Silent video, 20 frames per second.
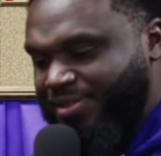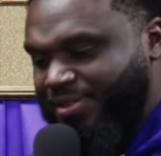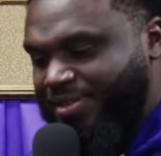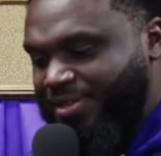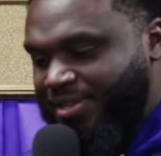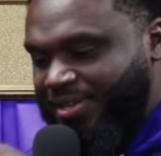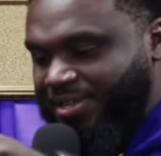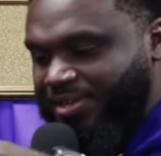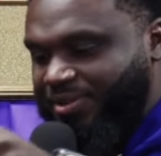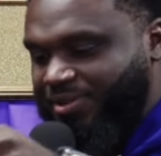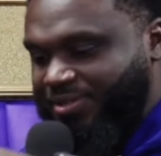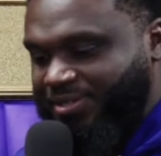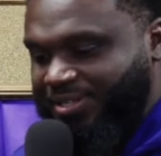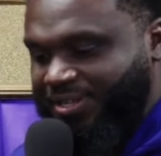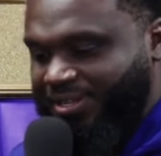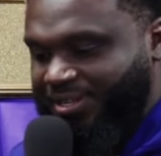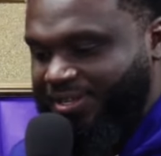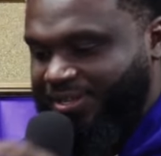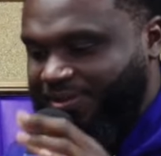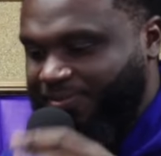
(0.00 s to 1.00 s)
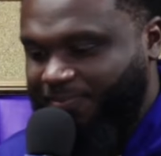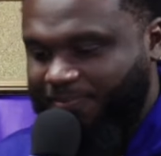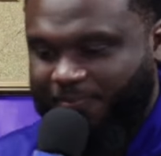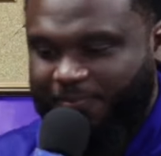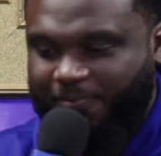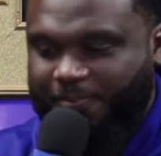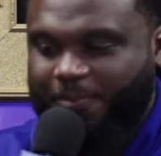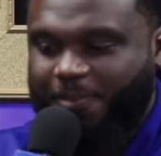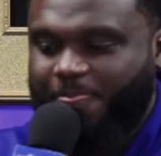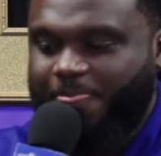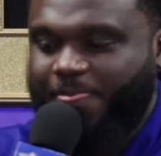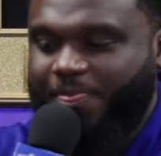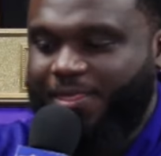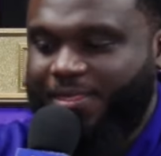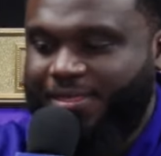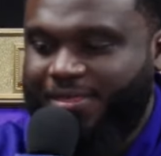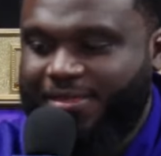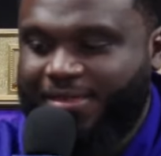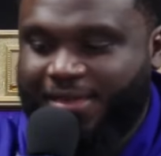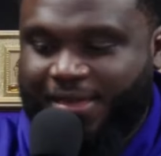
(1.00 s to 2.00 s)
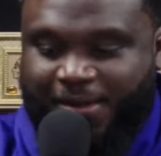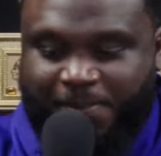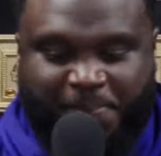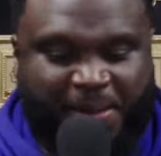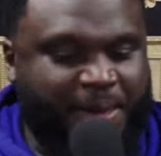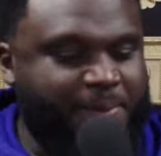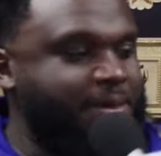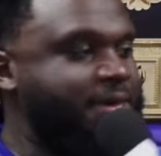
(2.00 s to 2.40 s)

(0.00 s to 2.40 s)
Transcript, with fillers: He gonna say, "Baby,